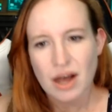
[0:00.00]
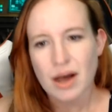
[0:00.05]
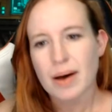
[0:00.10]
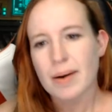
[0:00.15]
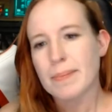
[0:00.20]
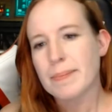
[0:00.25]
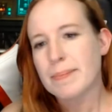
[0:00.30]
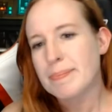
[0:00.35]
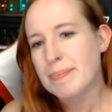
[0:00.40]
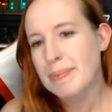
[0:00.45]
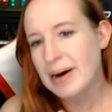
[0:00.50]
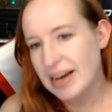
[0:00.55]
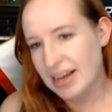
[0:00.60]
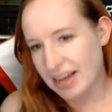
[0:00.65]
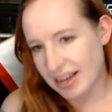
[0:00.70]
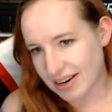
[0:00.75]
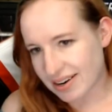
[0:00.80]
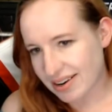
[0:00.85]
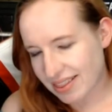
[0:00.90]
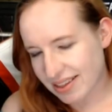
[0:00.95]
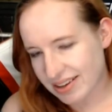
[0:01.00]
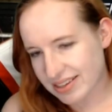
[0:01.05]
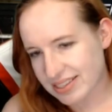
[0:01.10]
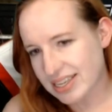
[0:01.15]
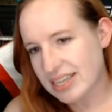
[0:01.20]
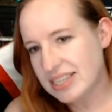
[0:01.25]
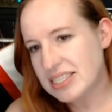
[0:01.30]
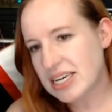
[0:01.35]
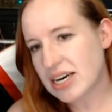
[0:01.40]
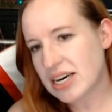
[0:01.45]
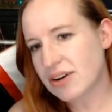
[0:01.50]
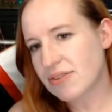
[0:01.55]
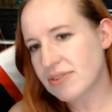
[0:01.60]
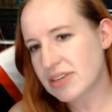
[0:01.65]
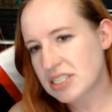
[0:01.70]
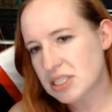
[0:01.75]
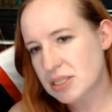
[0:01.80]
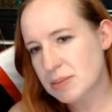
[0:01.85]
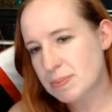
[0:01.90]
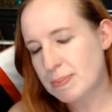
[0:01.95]
But this idea of
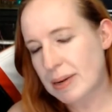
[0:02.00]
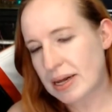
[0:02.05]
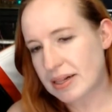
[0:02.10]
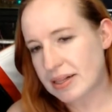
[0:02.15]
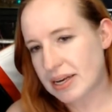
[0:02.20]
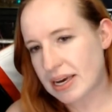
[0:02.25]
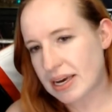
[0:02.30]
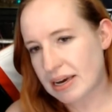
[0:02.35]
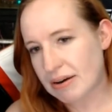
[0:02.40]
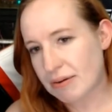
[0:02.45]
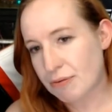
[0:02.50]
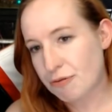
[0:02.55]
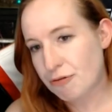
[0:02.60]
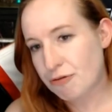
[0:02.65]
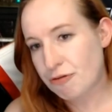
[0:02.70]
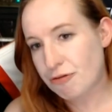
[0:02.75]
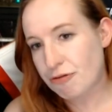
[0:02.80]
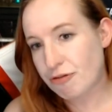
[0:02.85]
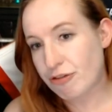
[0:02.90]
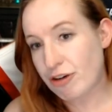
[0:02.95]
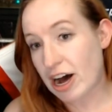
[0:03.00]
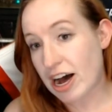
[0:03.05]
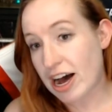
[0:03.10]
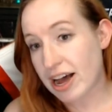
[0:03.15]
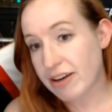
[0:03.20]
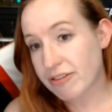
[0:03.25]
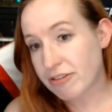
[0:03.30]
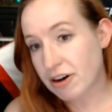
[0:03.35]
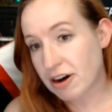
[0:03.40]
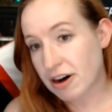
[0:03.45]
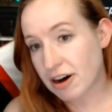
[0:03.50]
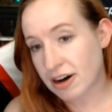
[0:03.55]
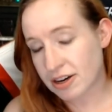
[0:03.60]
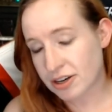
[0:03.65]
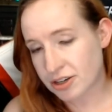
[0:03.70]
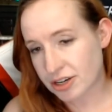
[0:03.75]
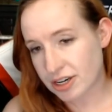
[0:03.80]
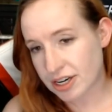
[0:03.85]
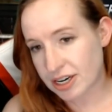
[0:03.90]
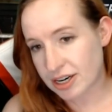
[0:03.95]
expelling
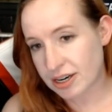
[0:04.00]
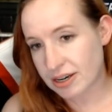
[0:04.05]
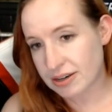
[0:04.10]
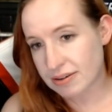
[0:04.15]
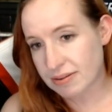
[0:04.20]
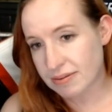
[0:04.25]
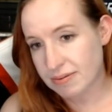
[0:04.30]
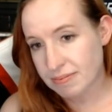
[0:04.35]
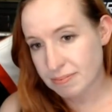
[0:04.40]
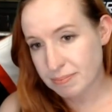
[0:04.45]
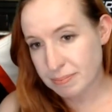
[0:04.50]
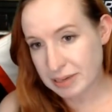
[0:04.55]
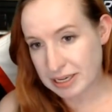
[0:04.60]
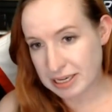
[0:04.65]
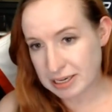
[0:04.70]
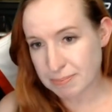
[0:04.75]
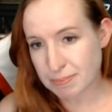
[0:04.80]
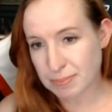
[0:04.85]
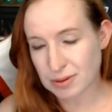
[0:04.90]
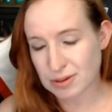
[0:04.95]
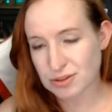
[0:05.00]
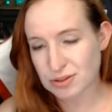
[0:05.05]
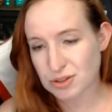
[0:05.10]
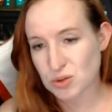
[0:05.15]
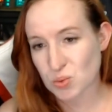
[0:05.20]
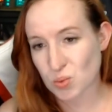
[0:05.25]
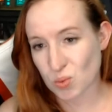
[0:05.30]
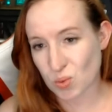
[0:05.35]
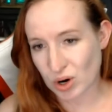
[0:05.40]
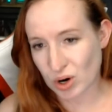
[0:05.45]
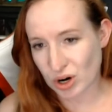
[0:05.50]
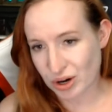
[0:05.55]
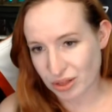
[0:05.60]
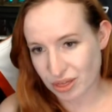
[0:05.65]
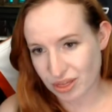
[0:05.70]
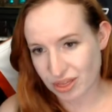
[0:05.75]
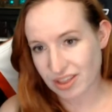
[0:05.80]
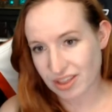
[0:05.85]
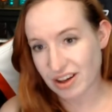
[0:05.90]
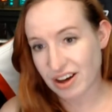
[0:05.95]
500 people's worth
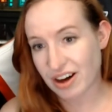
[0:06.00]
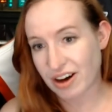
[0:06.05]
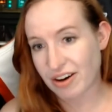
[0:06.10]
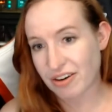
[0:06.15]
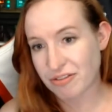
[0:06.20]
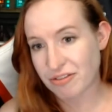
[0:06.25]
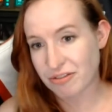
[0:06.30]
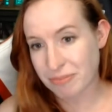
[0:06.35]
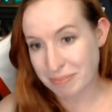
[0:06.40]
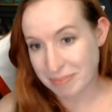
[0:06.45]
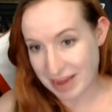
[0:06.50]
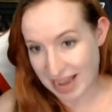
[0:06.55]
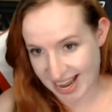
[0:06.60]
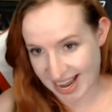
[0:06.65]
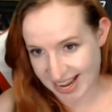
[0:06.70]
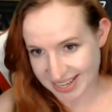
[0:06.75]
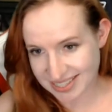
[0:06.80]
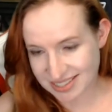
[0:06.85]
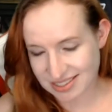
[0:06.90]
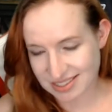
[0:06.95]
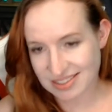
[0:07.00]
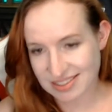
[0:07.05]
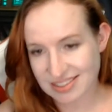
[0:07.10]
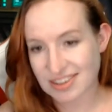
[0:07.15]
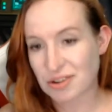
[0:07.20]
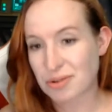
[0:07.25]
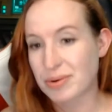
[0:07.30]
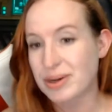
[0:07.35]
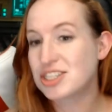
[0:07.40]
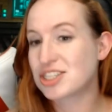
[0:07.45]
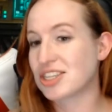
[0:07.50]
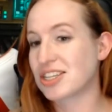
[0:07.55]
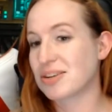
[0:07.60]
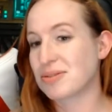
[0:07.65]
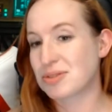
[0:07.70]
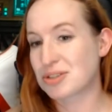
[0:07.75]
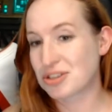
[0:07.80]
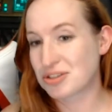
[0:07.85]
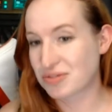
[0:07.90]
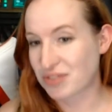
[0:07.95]
of mass, originally it was
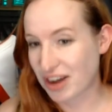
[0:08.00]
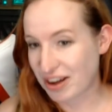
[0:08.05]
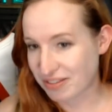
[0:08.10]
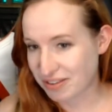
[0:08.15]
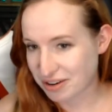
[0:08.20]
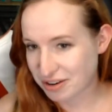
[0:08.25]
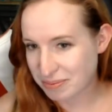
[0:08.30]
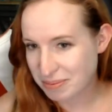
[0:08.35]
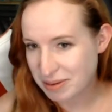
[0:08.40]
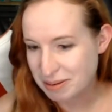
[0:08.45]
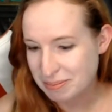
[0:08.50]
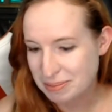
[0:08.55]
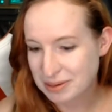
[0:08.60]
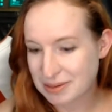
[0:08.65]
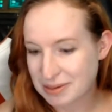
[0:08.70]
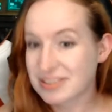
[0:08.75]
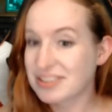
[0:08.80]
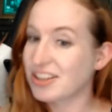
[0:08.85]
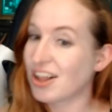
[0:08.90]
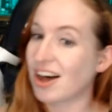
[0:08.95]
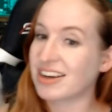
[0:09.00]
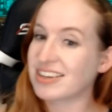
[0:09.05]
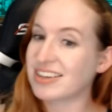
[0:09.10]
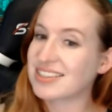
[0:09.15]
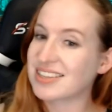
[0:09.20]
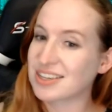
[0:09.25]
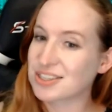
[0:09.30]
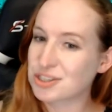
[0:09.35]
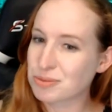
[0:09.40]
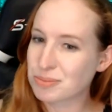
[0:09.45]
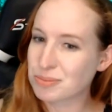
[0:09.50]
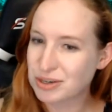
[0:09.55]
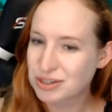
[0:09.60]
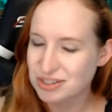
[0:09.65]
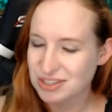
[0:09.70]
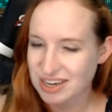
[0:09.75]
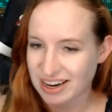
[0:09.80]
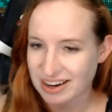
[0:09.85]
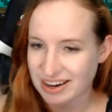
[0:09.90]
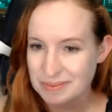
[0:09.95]
just 500 people, non-essential
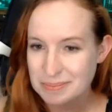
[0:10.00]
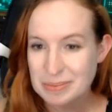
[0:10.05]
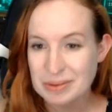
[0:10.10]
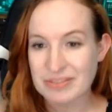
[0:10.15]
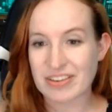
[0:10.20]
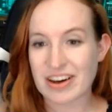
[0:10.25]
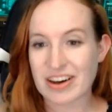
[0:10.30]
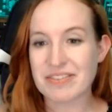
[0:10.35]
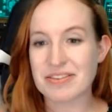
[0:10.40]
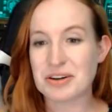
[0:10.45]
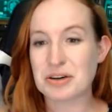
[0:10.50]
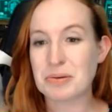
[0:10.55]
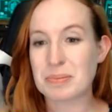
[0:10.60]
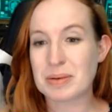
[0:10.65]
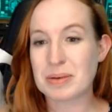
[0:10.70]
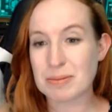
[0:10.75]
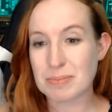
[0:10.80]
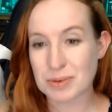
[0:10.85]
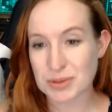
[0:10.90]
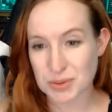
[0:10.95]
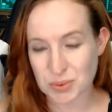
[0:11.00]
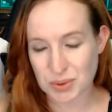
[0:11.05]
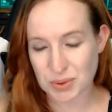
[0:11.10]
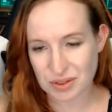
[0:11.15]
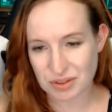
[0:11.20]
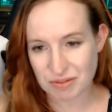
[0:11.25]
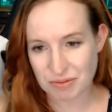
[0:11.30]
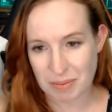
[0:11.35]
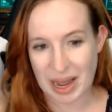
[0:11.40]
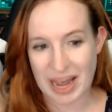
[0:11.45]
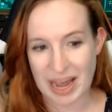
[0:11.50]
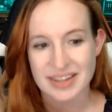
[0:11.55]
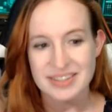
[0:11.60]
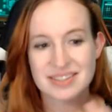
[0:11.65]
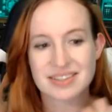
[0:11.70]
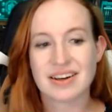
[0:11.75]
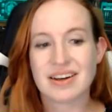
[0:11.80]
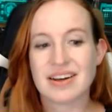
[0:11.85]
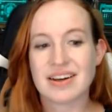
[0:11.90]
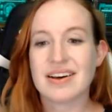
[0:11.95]
personnel, but 500 people's worth of mass
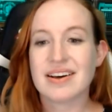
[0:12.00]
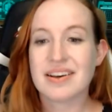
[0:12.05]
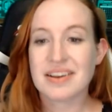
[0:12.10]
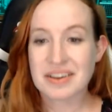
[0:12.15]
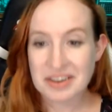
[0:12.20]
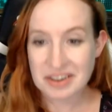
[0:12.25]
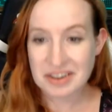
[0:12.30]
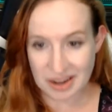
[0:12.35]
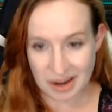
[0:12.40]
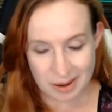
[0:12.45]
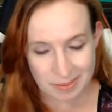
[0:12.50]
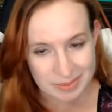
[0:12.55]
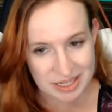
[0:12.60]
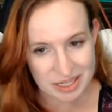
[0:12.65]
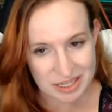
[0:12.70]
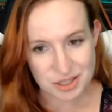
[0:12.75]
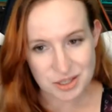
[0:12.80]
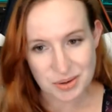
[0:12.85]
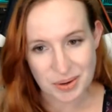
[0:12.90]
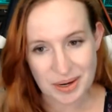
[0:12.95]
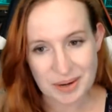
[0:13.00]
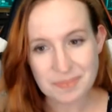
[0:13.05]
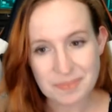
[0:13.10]
comes into it,